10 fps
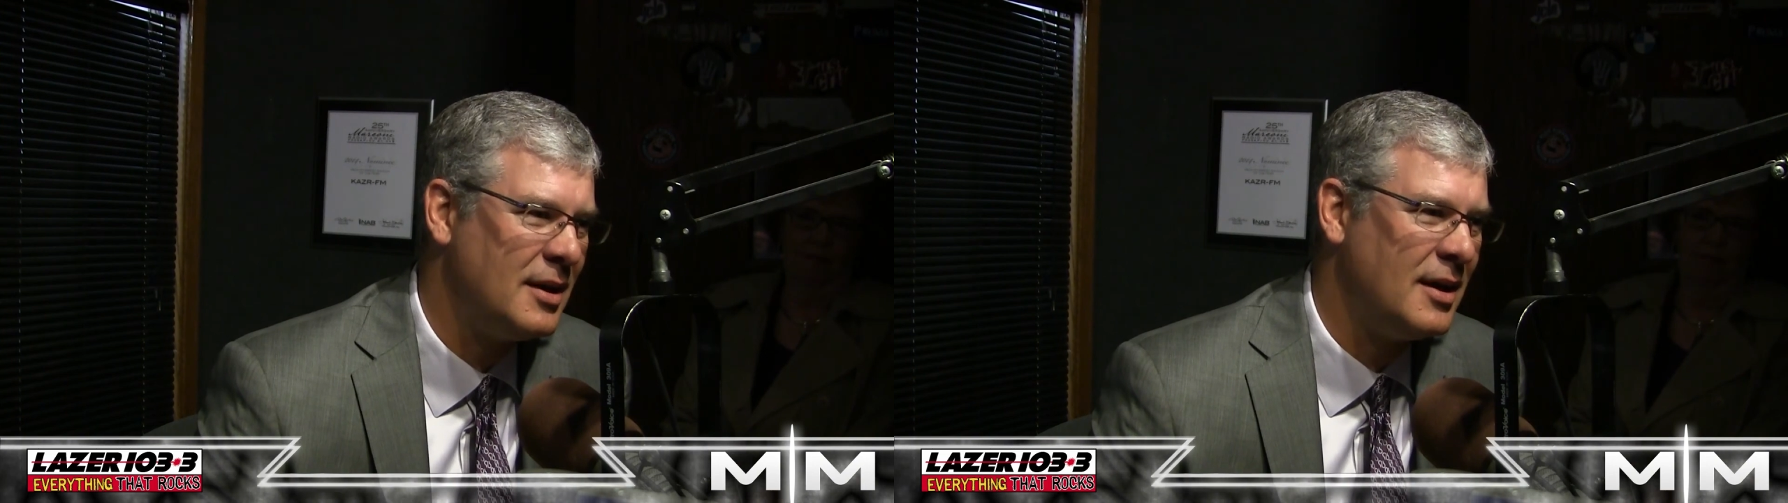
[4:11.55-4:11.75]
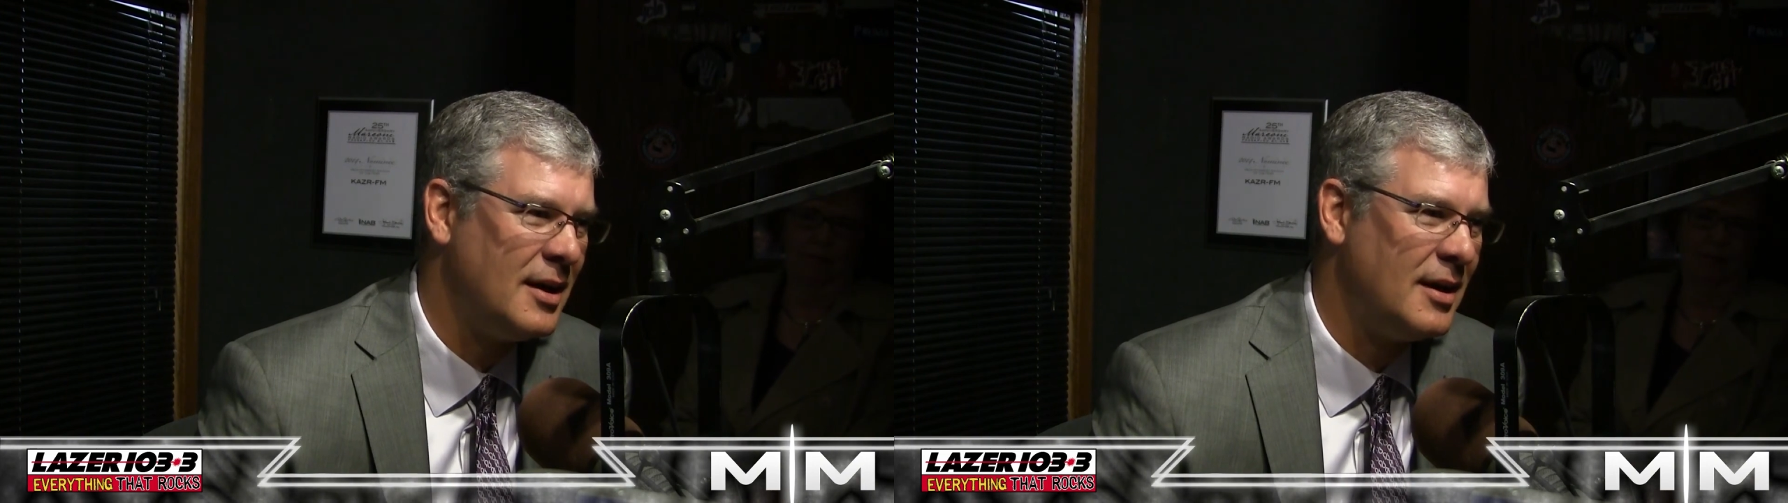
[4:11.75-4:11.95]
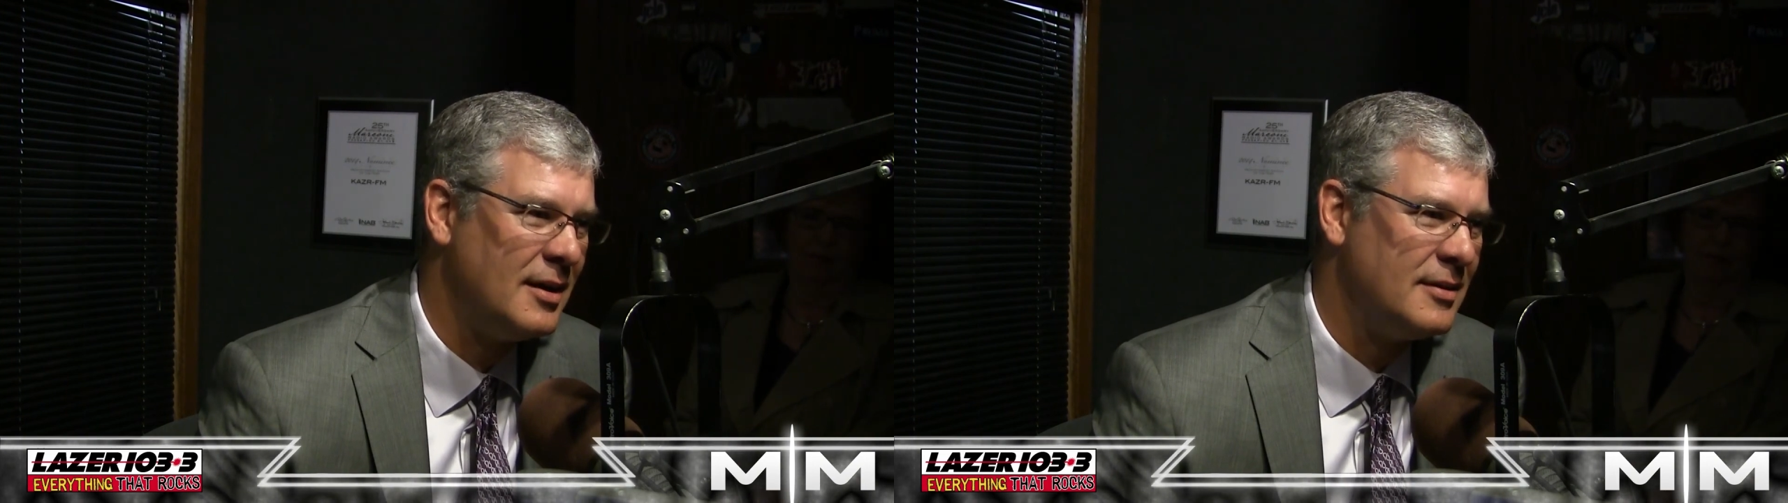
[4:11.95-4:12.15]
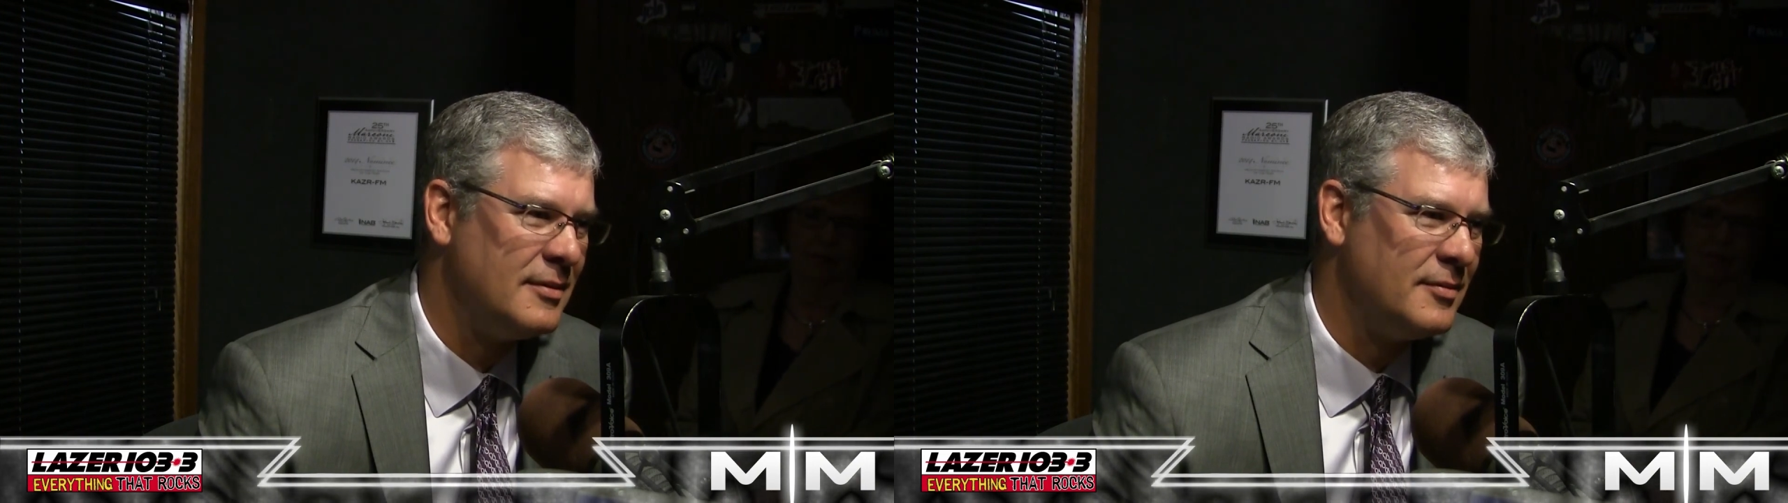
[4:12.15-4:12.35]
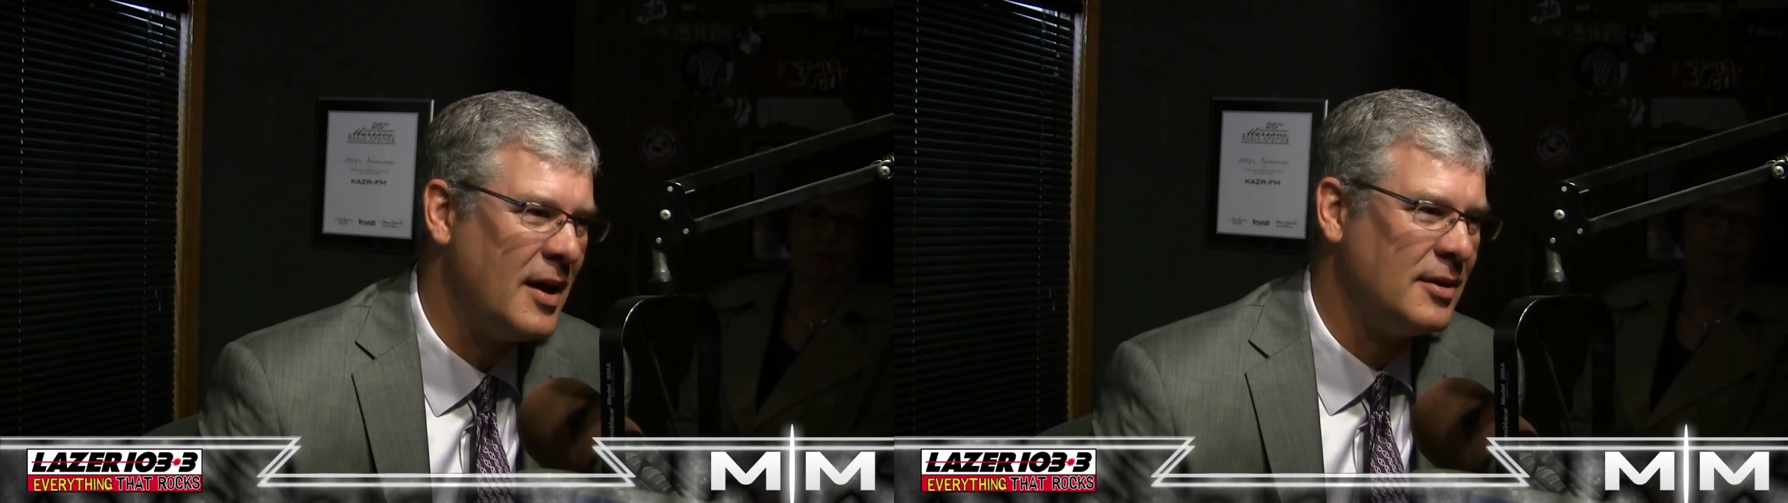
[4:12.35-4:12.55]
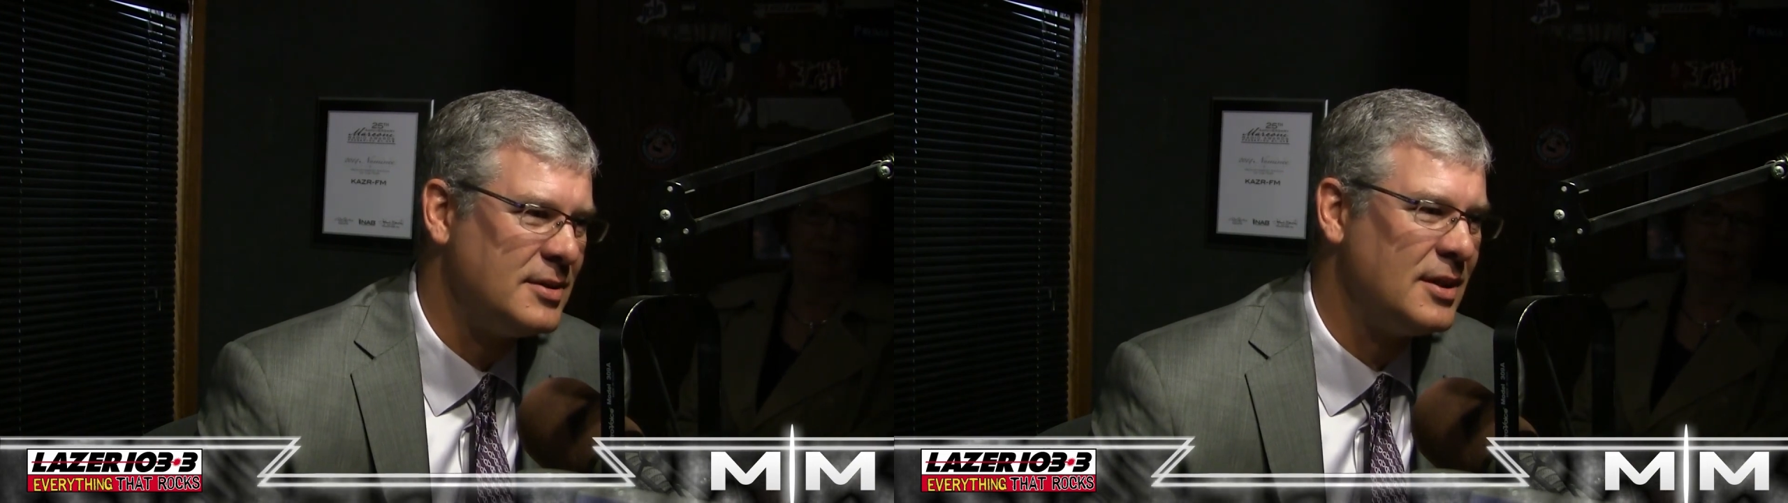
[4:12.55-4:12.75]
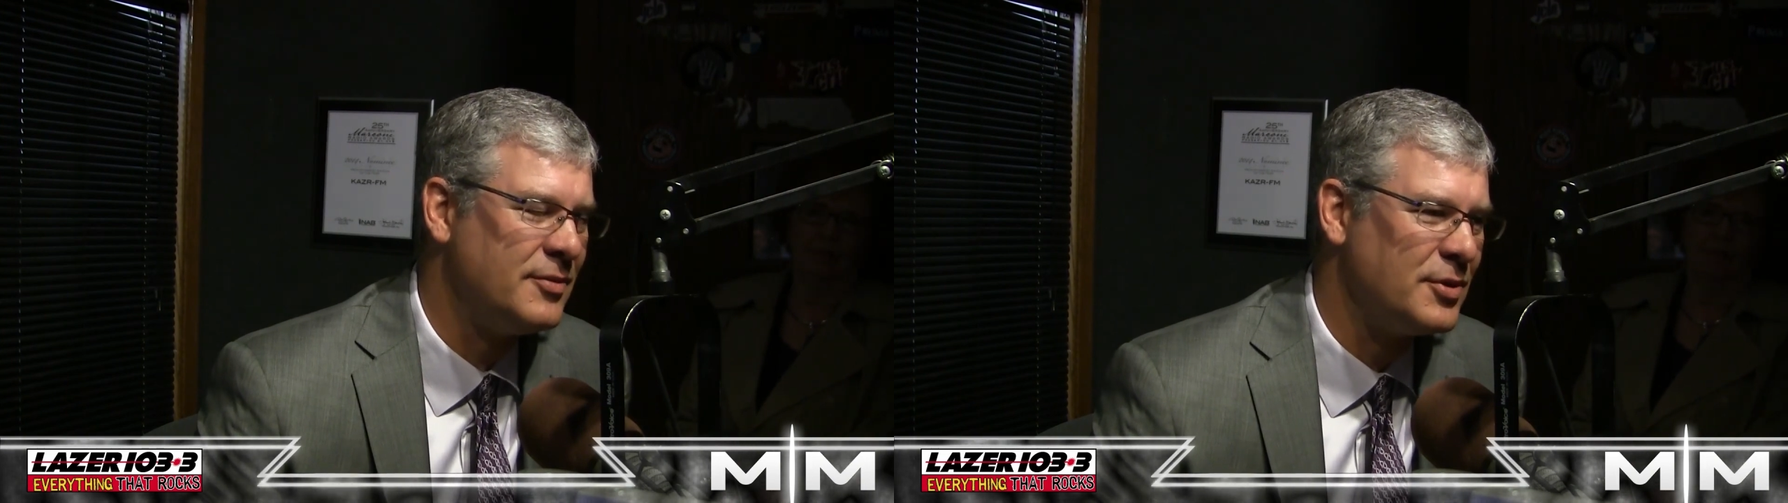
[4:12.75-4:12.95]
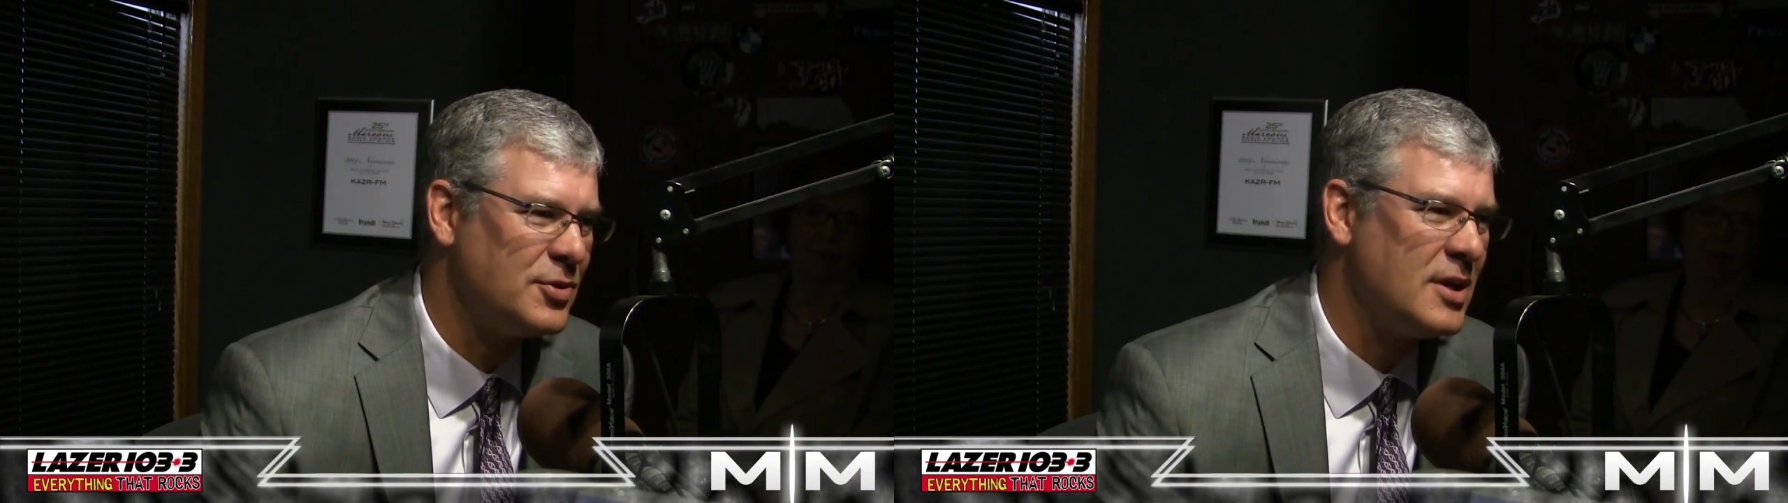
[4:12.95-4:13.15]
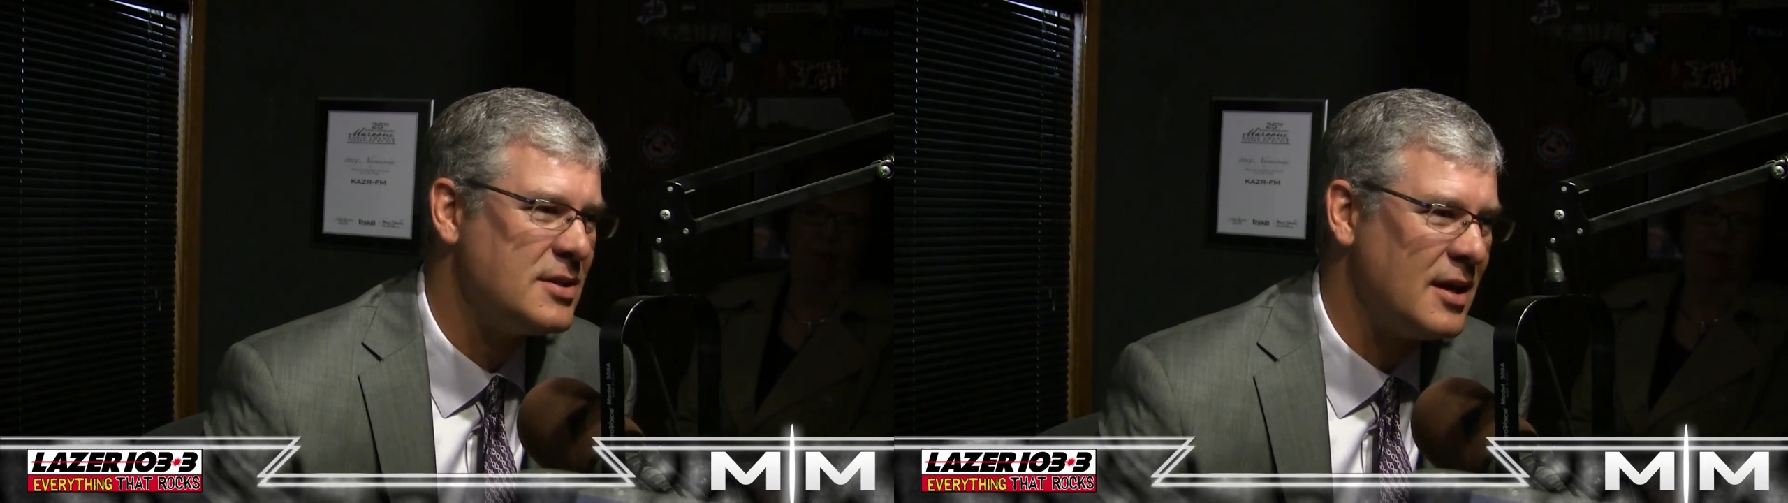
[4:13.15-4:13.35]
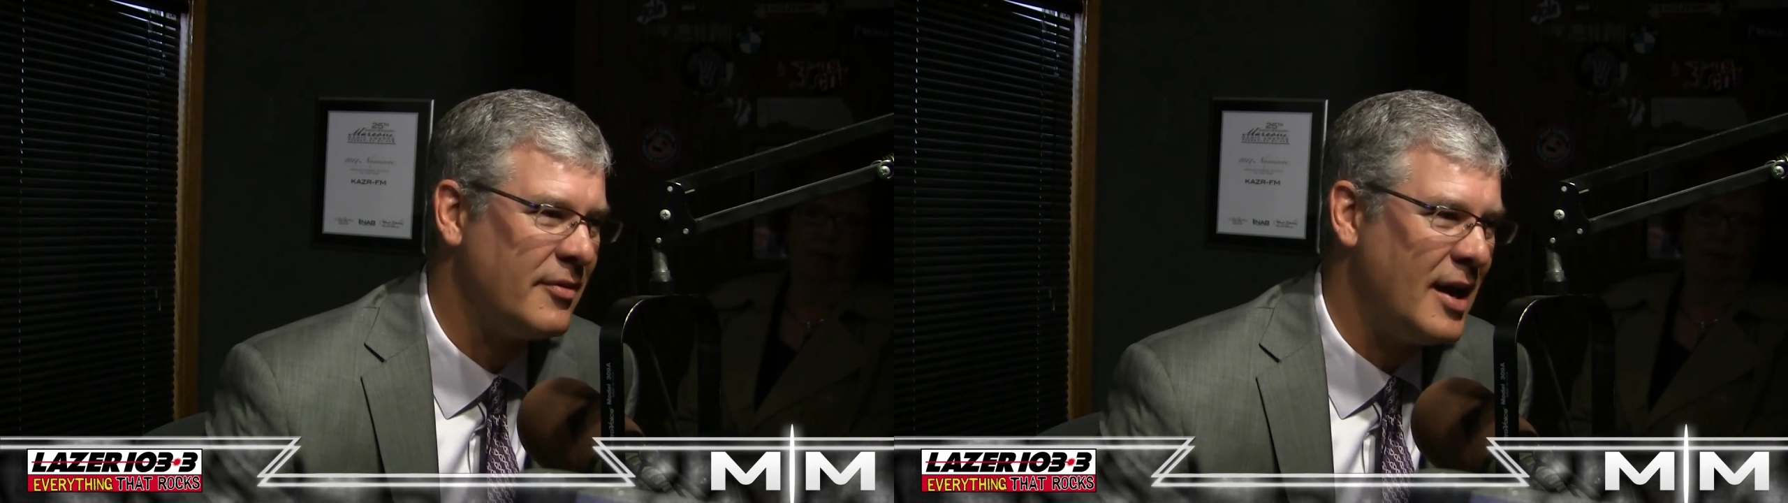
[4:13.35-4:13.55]
volunteered for
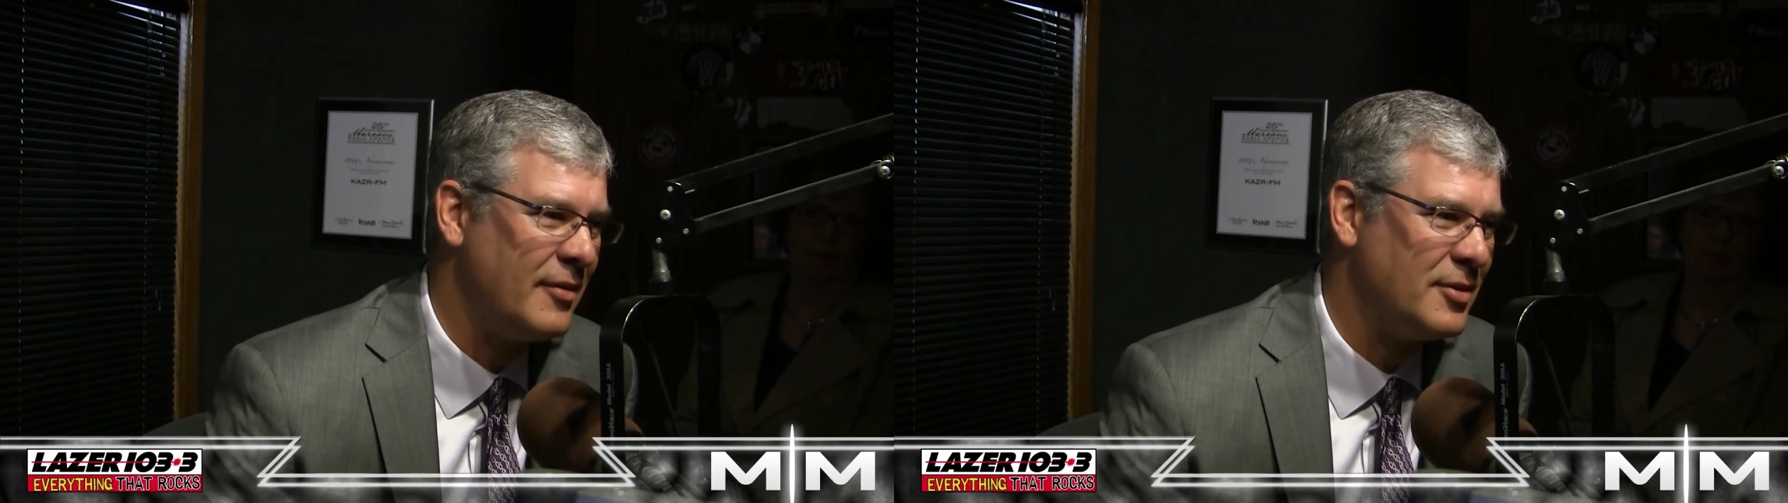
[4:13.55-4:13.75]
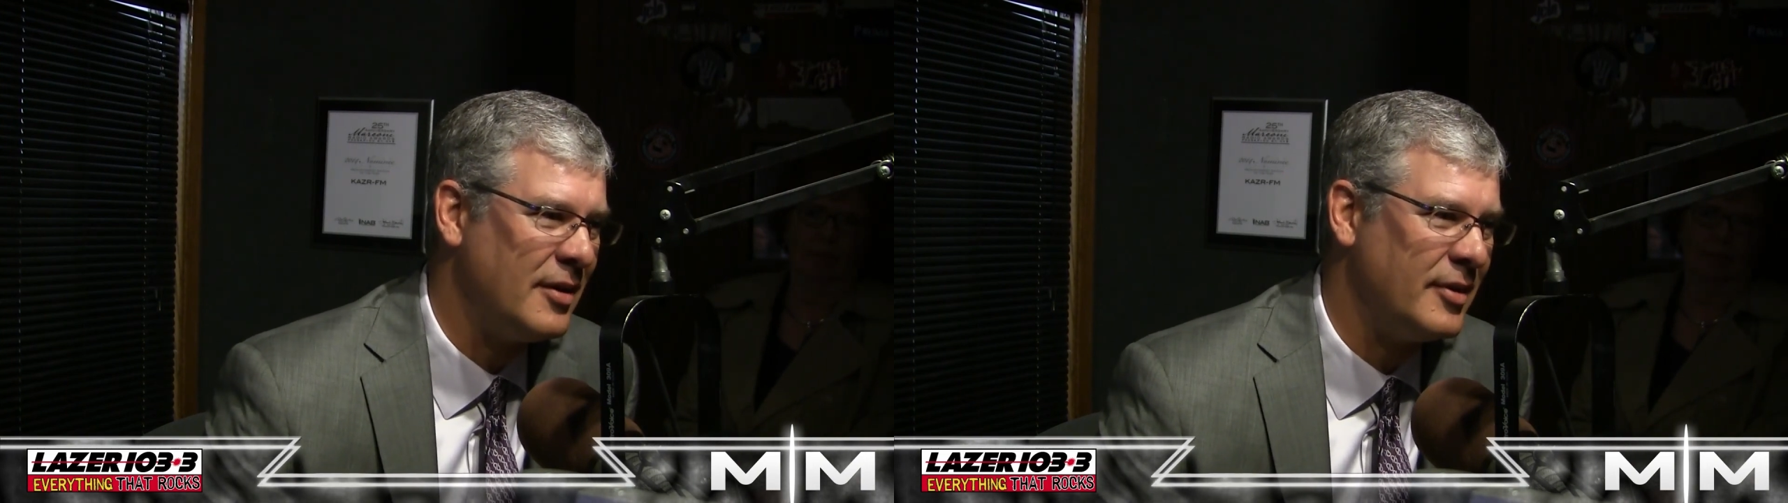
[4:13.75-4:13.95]
treats after